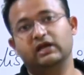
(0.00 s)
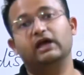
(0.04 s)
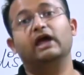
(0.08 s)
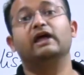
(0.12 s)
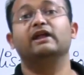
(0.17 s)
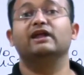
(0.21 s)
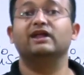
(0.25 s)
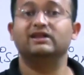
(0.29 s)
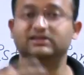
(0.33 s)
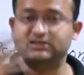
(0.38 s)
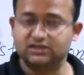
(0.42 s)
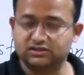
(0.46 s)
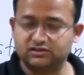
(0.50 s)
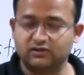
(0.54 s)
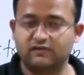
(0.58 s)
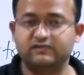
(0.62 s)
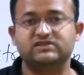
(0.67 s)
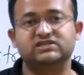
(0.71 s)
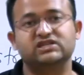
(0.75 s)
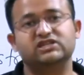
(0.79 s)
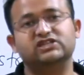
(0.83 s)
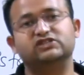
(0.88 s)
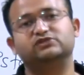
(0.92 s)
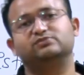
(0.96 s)
analysis of
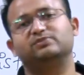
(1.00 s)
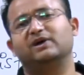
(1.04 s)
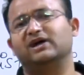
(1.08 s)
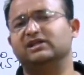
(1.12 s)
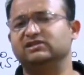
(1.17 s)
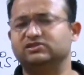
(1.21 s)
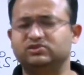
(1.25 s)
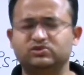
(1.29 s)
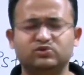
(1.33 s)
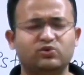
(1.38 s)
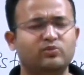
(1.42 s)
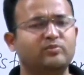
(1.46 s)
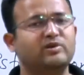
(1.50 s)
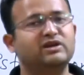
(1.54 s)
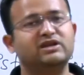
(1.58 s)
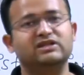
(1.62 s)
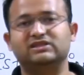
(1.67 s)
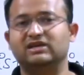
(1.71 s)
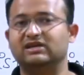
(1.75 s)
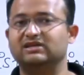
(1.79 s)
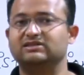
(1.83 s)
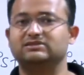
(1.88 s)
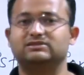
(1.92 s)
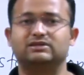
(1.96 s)
sheet piles. so many
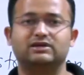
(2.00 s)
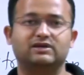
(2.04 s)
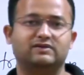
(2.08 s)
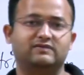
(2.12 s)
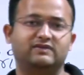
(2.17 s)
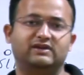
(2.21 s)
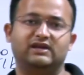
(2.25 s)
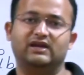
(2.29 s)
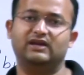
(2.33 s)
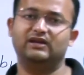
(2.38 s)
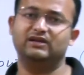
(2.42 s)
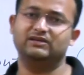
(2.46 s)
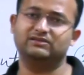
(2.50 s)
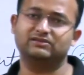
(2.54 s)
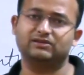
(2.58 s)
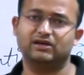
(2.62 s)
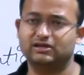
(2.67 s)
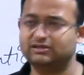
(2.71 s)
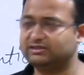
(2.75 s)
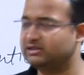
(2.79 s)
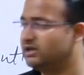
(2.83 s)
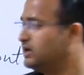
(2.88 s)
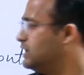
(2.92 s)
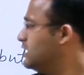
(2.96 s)
things there we can
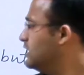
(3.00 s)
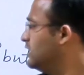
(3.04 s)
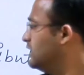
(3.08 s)
discuss